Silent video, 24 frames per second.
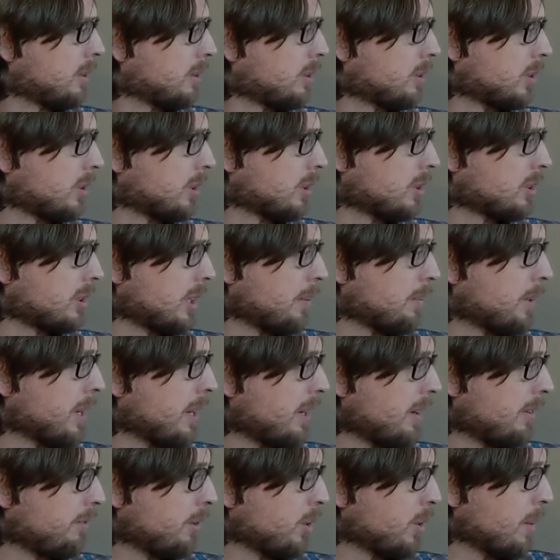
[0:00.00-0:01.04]
sort of skip
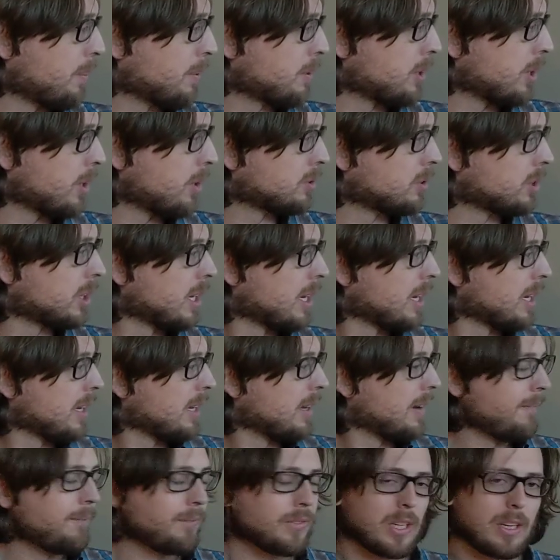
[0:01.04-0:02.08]
ahead a few episodes,
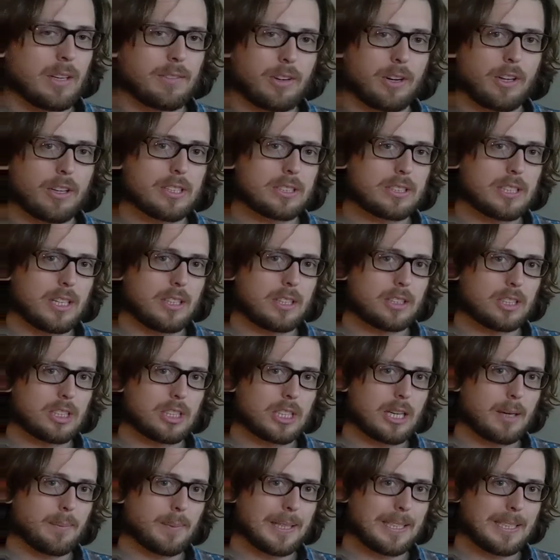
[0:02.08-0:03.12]
you have all this energy
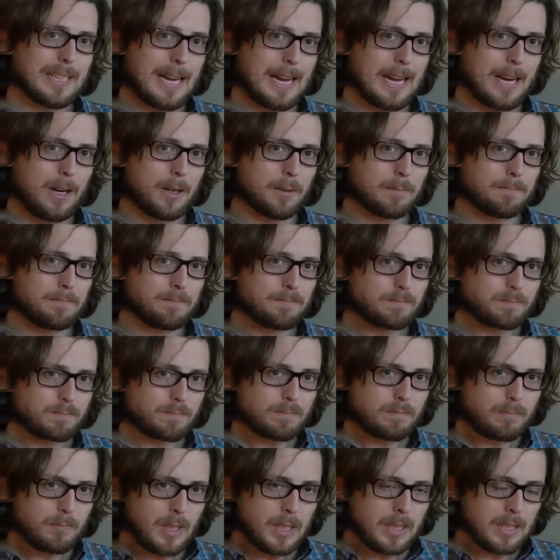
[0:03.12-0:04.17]
coming down.
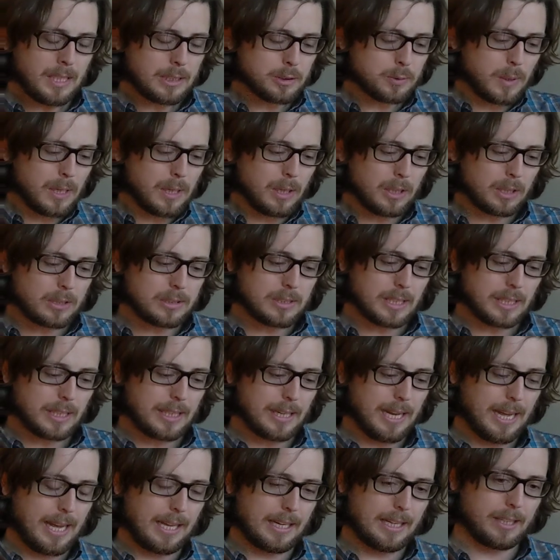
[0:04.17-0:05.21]
That's why it looks like
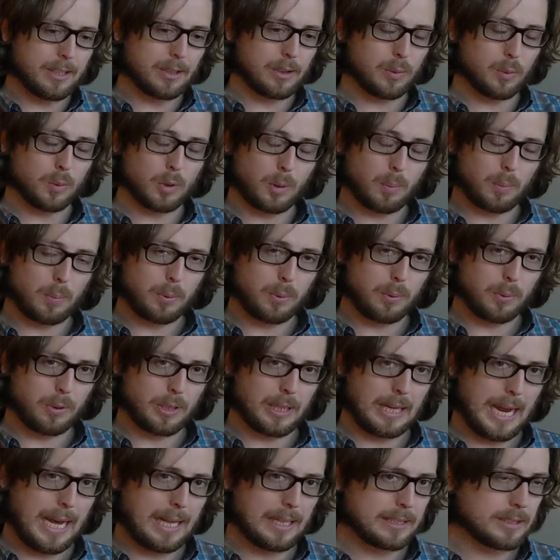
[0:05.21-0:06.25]
an eddy or a whirlpool with
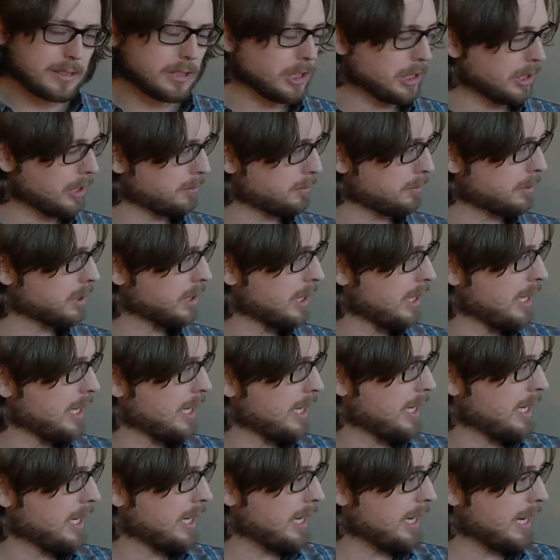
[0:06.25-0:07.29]
the galaxy arms,
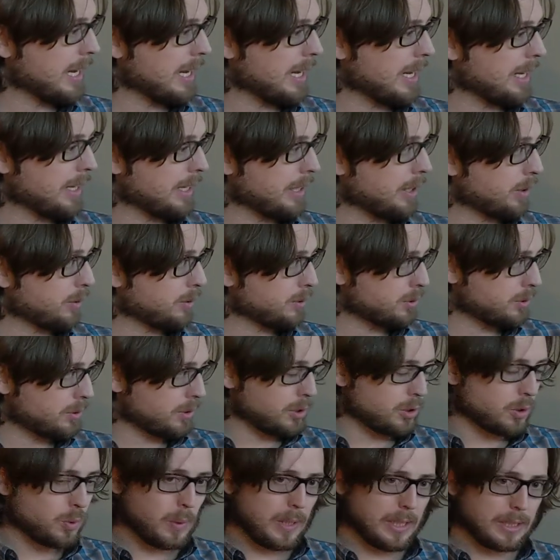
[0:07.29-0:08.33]
and it goes through
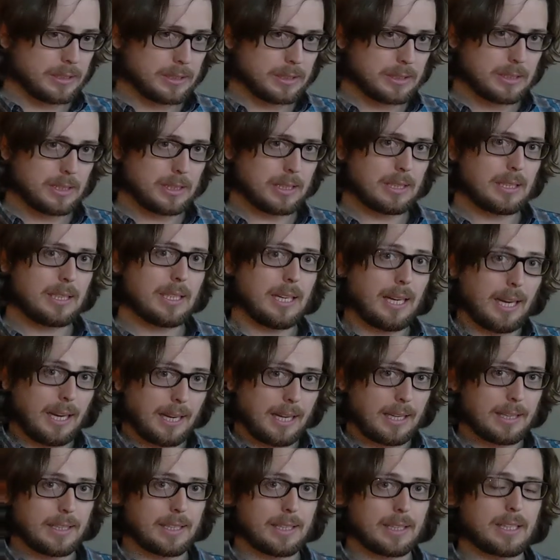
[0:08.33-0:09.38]
the twist
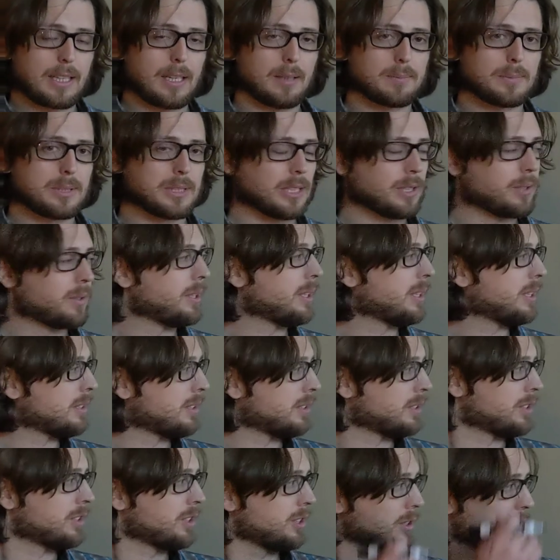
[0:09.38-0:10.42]
and then comes out
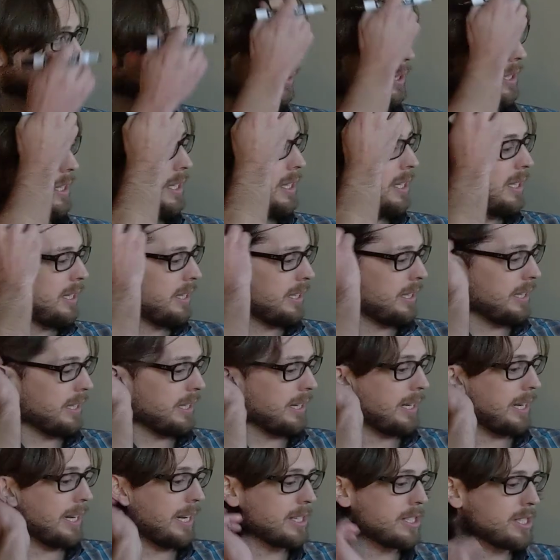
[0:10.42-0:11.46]
into
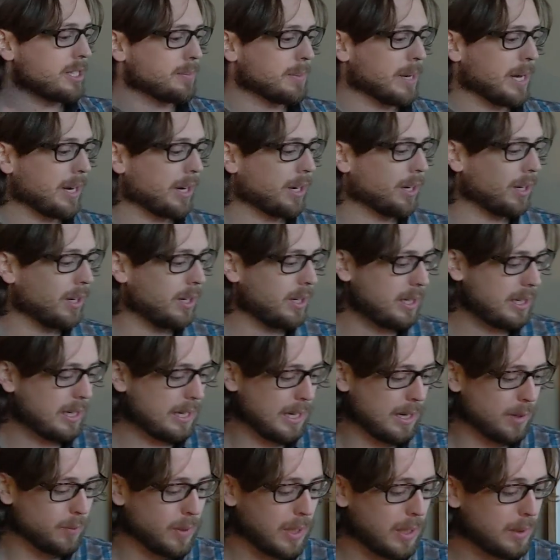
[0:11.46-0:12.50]
the
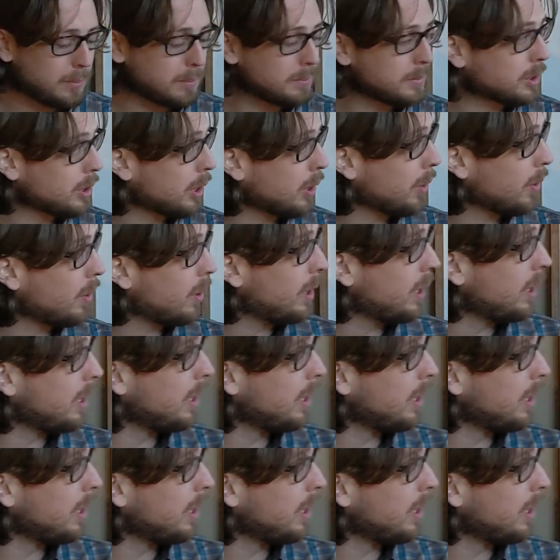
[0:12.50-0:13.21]
antimatter realm. So